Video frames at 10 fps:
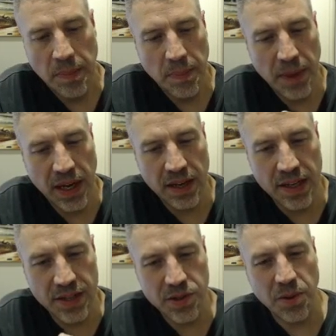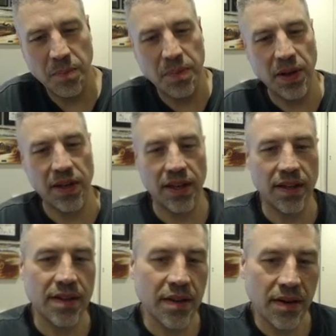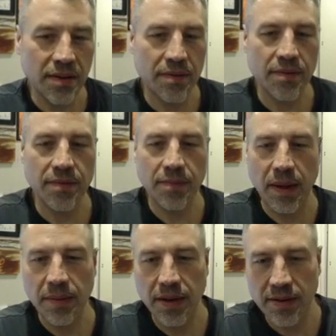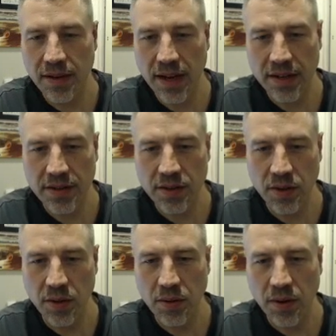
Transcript: big industrial building that they're maybe next to,